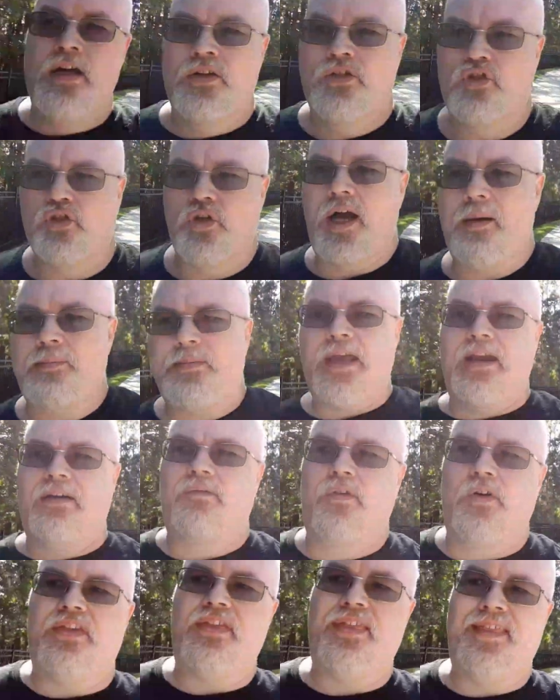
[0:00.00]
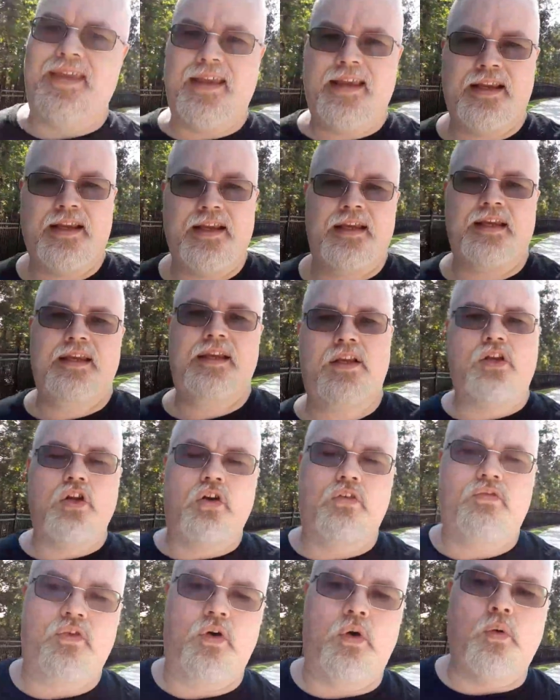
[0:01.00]
drop everything, go
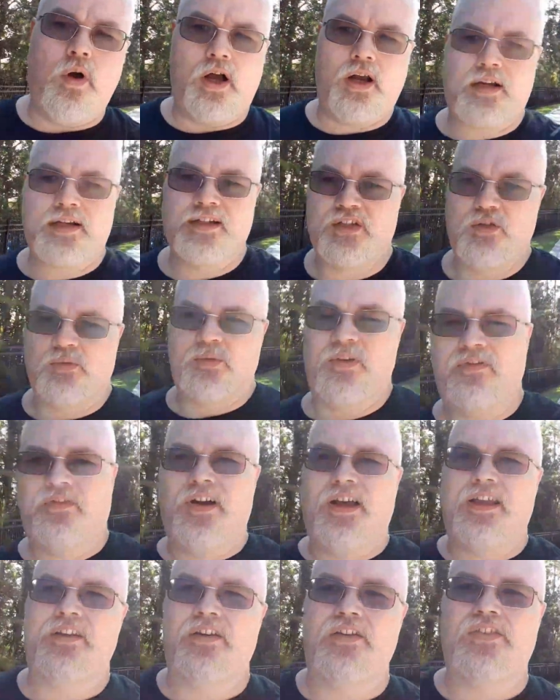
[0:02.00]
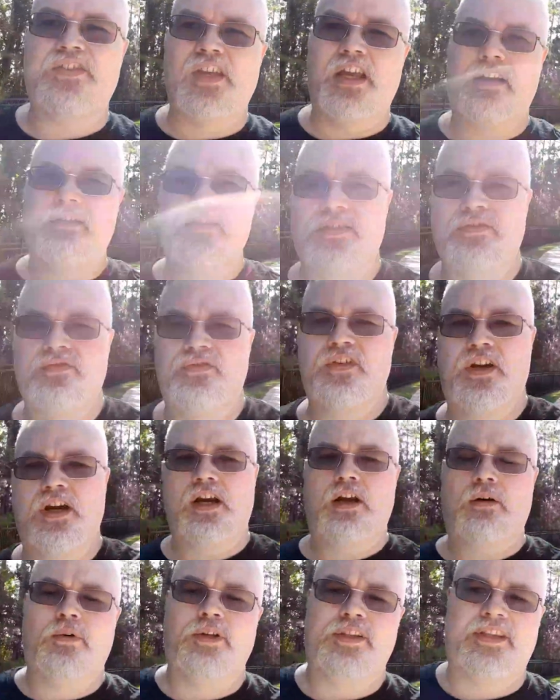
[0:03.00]
for a walk until we find ourselves and figure
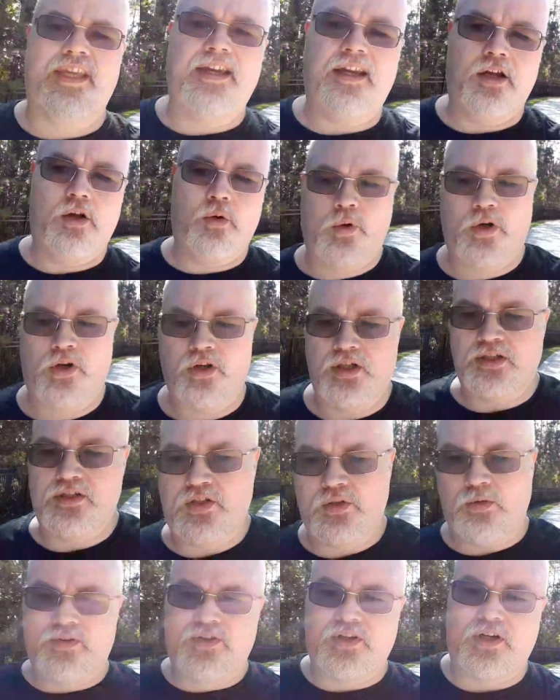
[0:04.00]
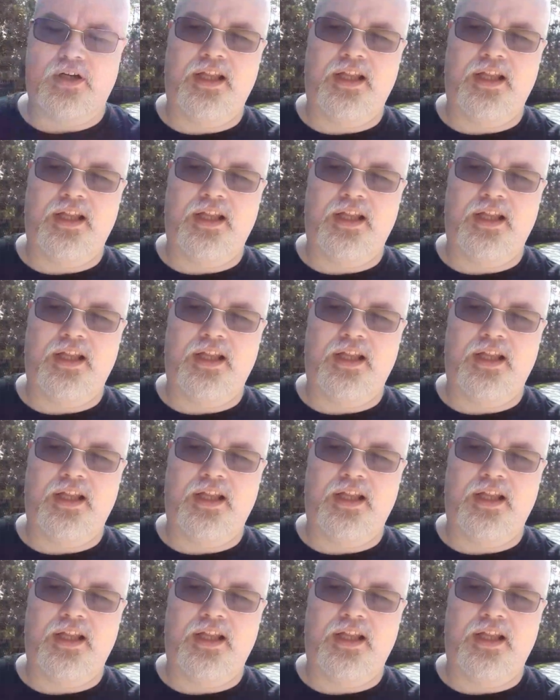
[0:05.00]
out what the hell we're going to do with our